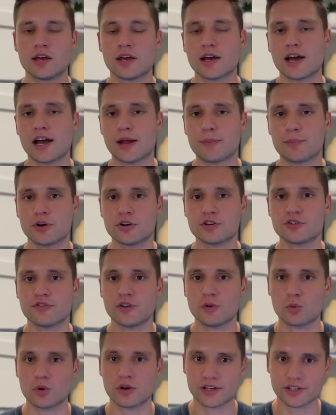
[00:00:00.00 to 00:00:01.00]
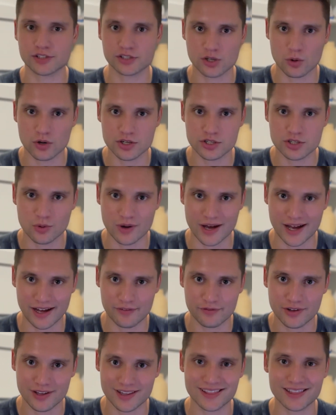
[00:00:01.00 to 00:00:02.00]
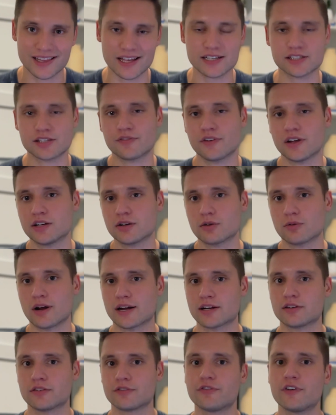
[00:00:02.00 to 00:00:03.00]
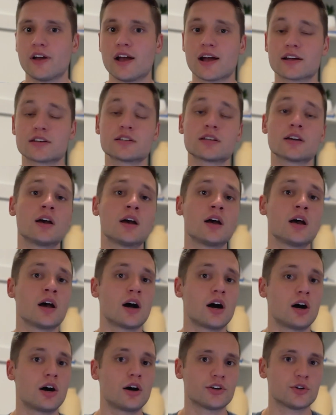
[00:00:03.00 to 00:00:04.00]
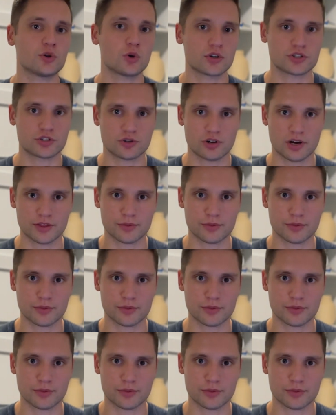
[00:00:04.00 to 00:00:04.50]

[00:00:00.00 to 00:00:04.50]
hypertrophy work is going to have less of a direct effect on your strength